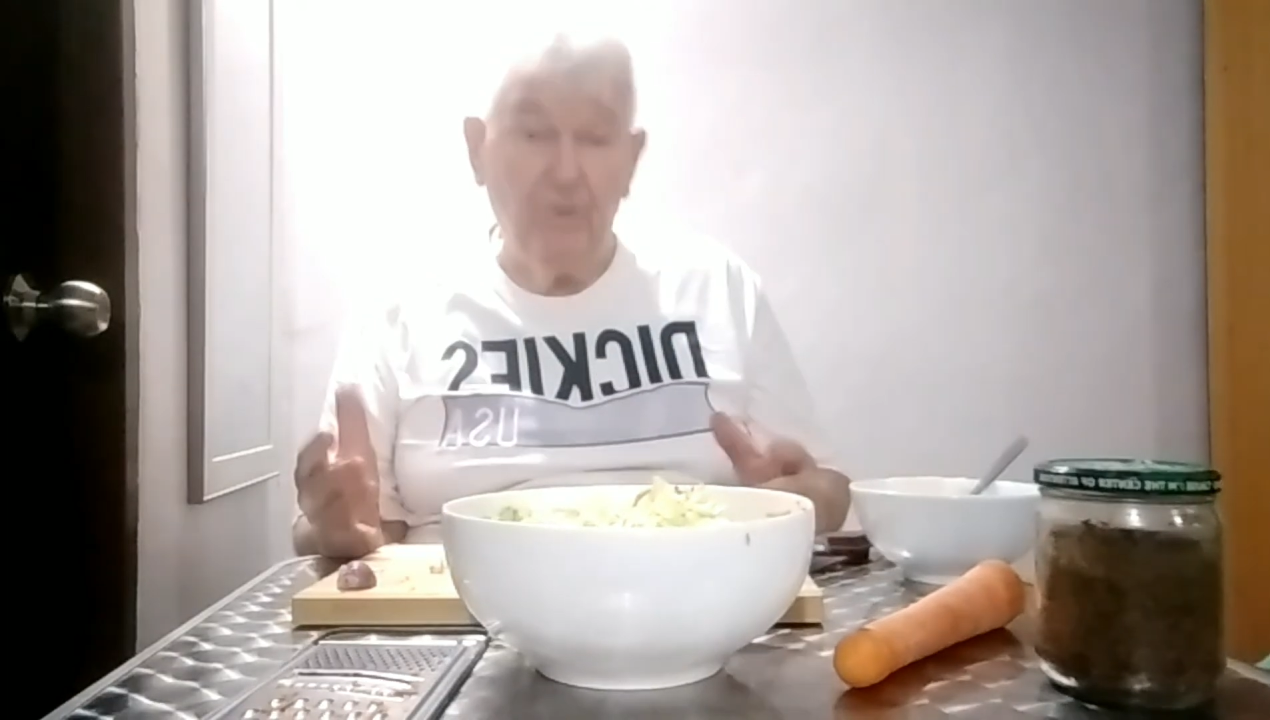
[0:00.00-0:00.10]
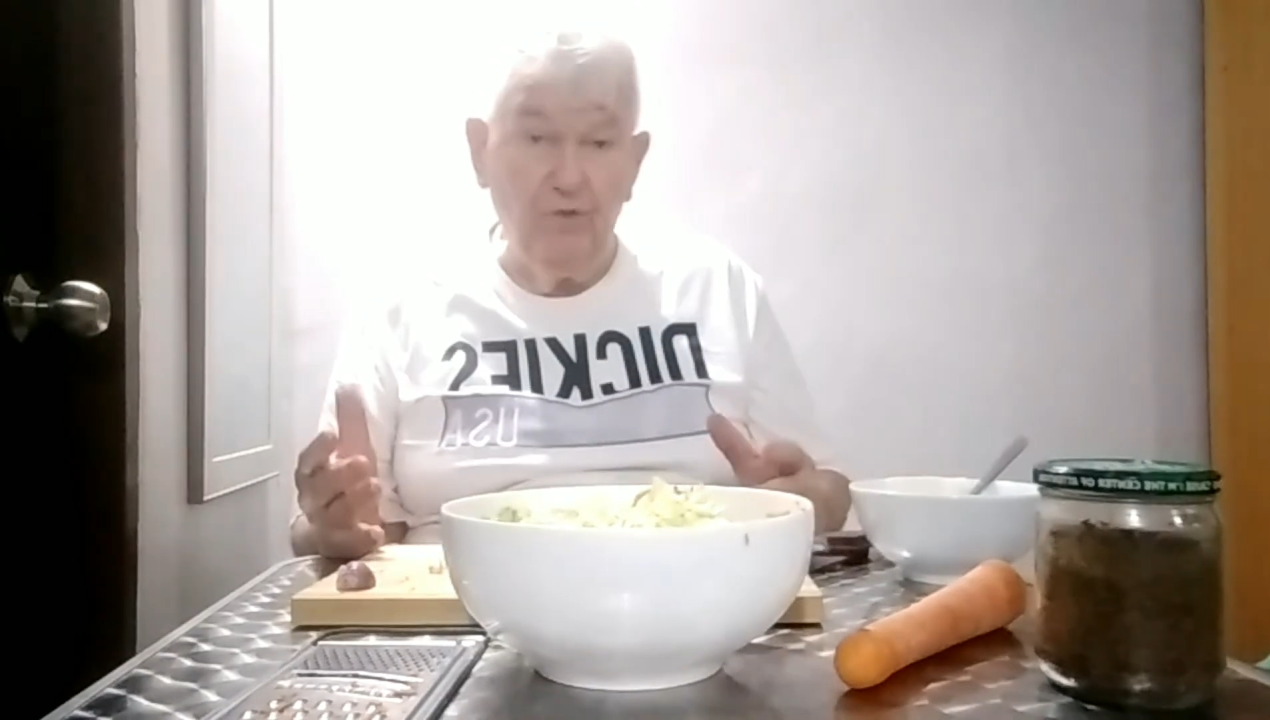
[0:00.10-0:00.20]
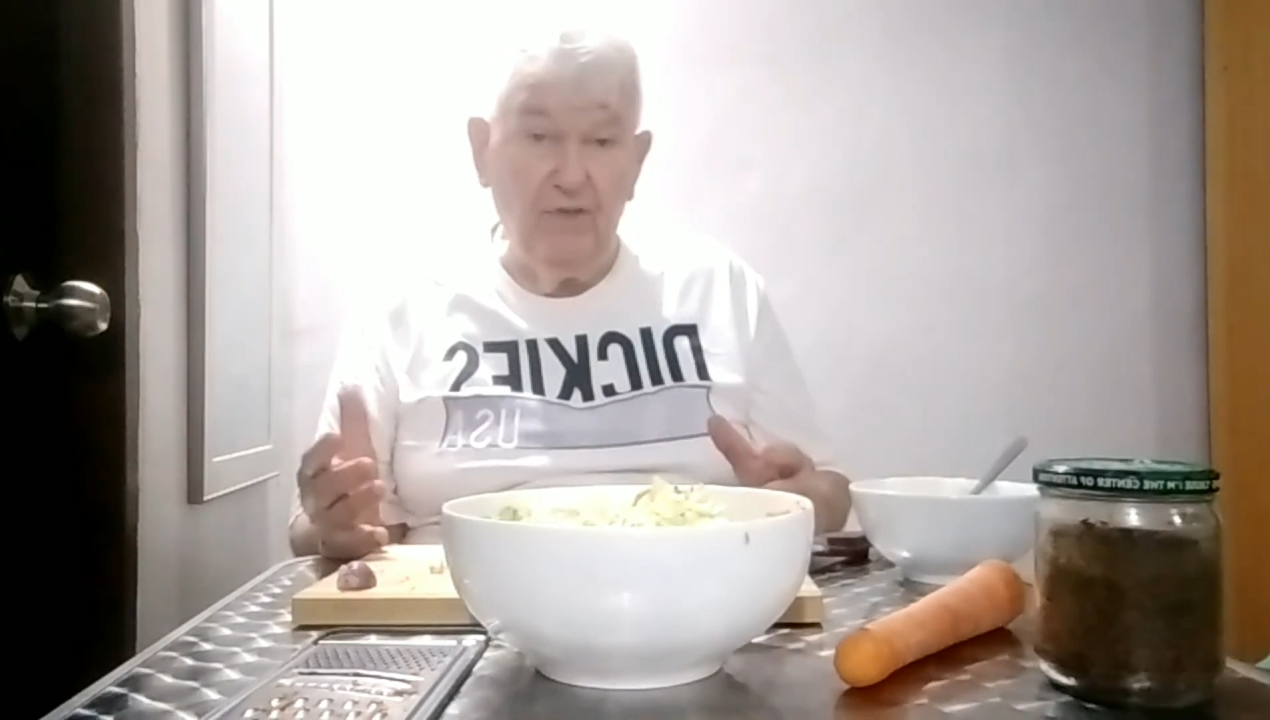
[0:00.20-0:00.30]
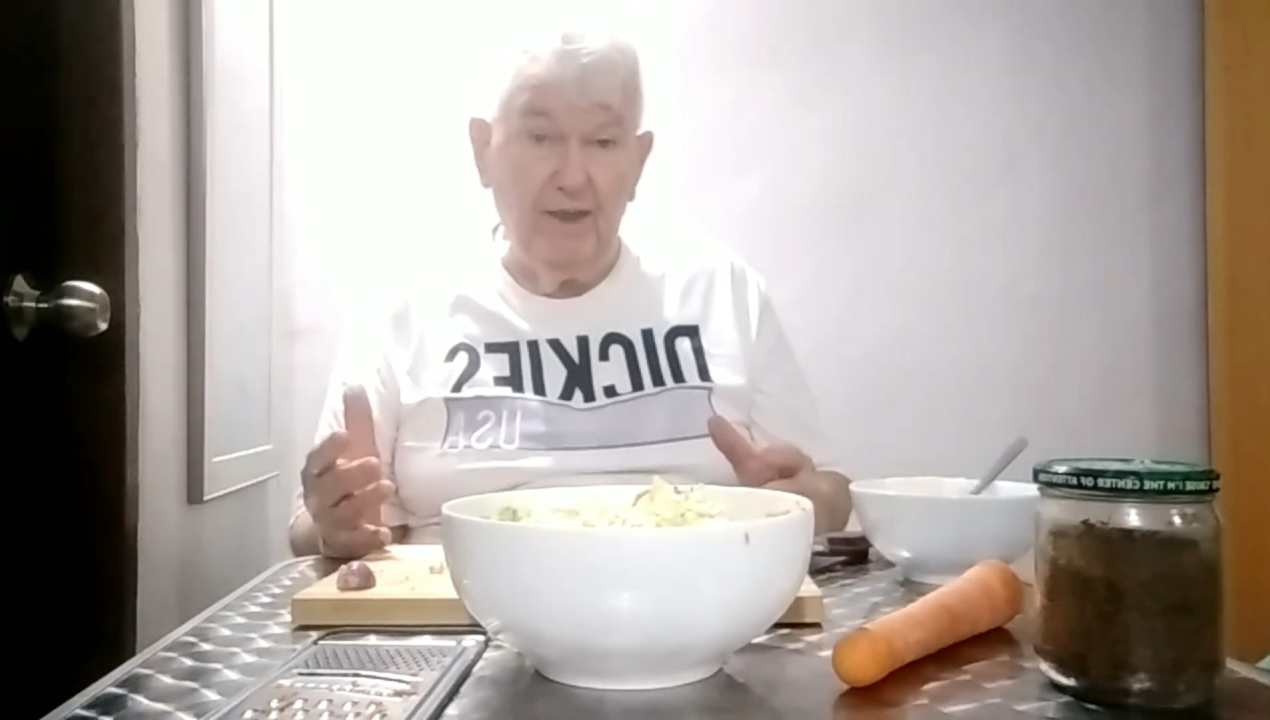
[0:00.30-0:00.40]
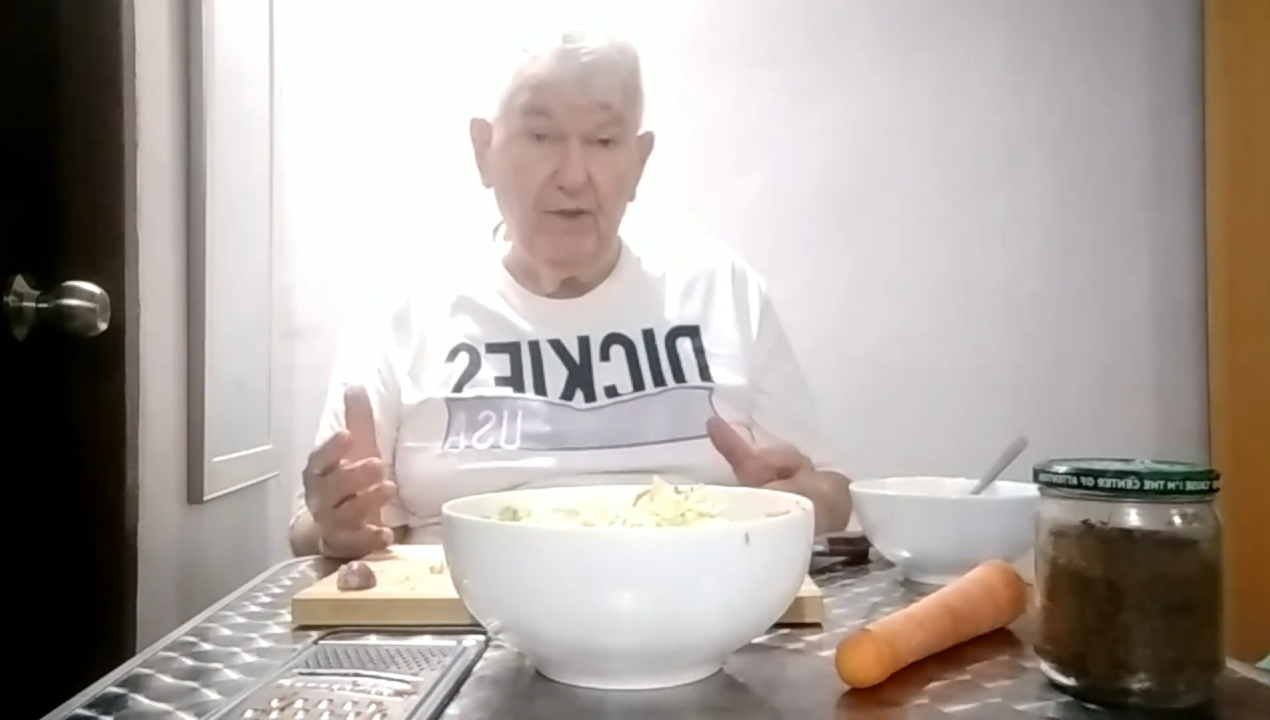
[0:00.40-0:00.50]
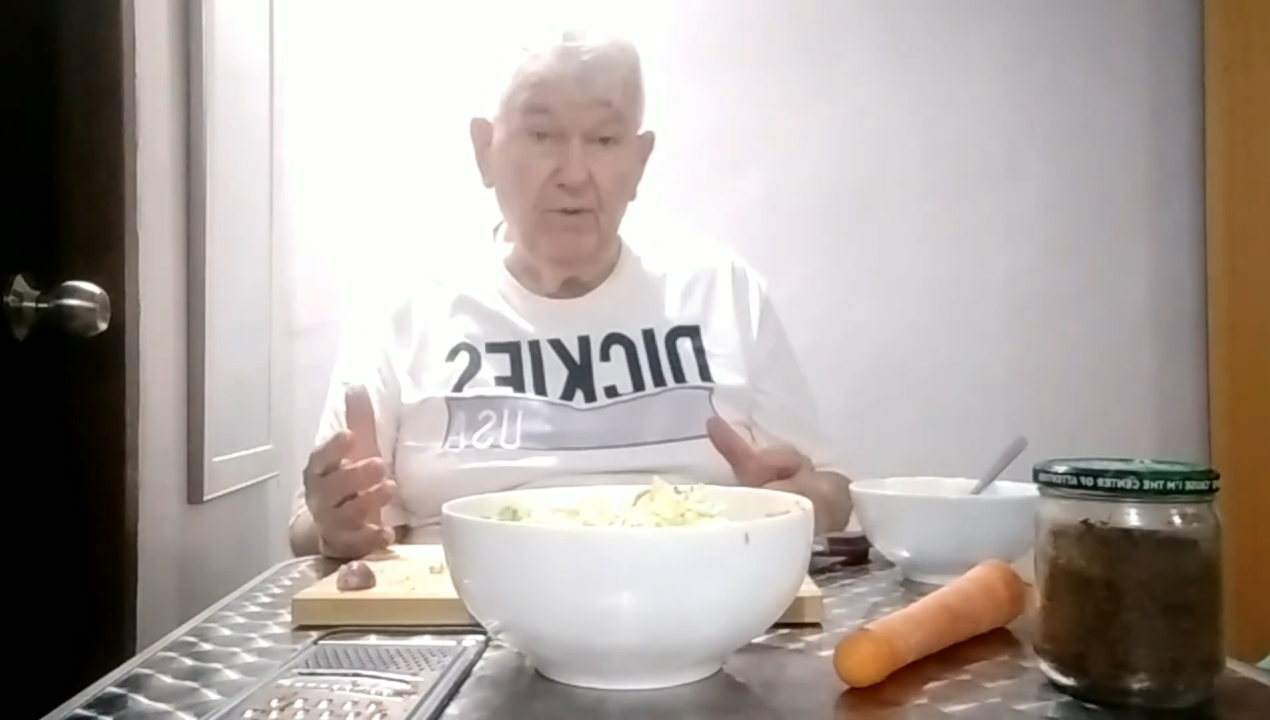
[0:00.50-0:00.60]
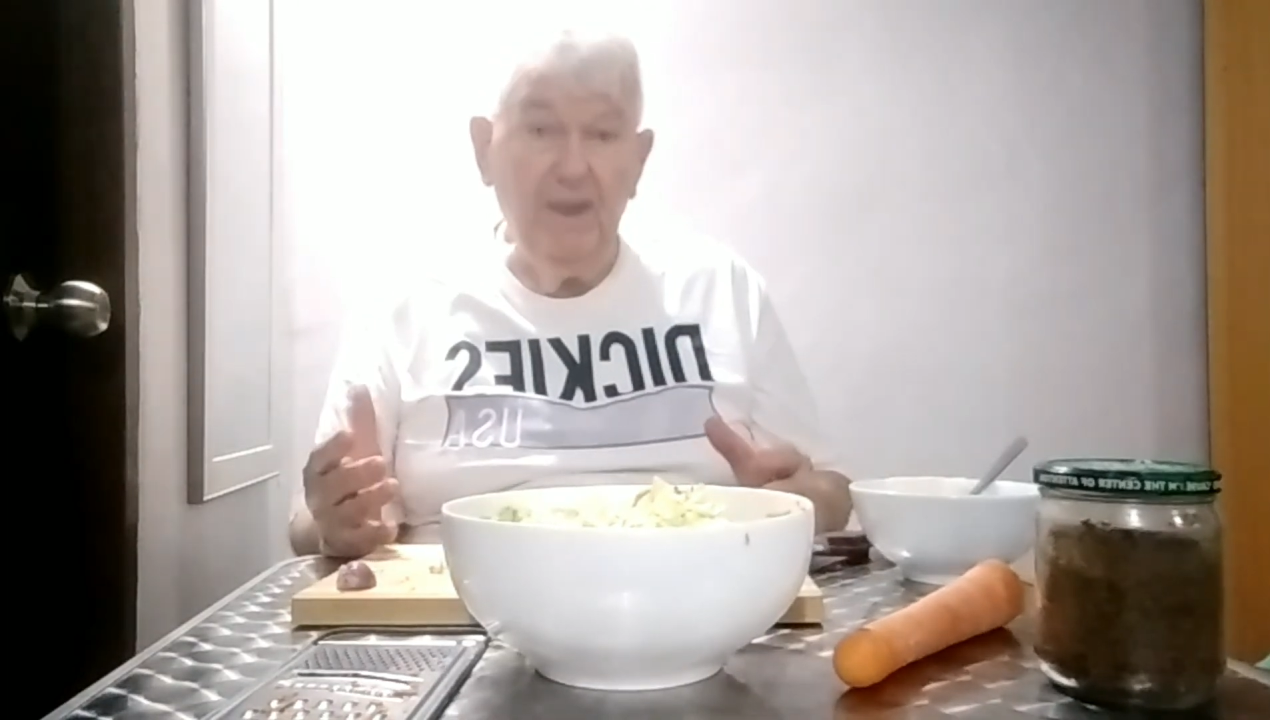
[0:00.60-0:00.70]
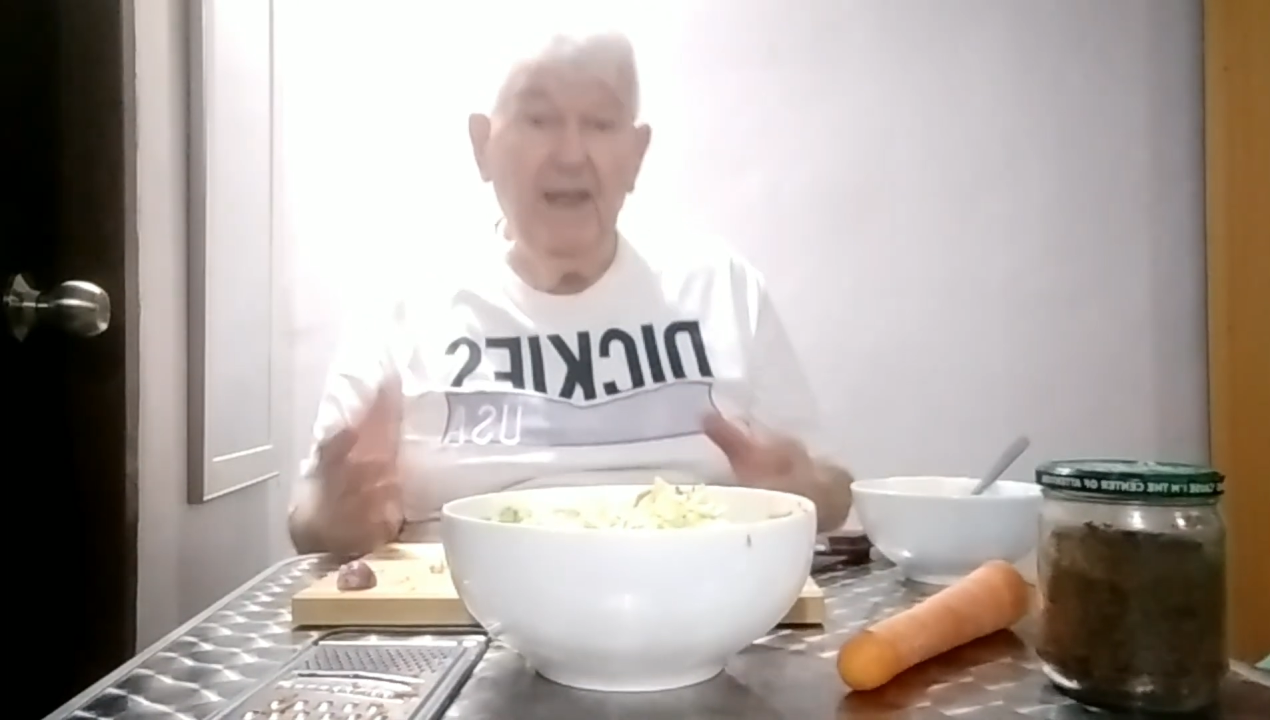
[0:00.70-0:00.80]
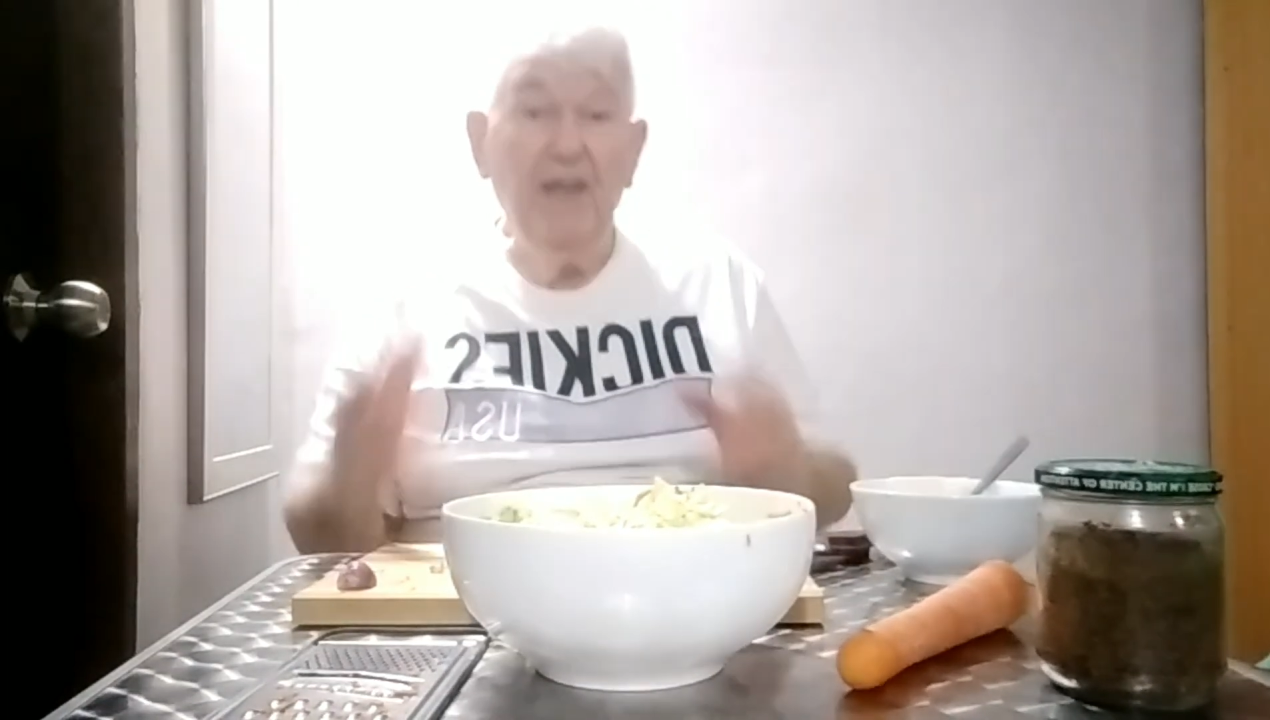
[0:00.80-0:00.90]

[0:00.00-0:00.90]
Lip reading: food value.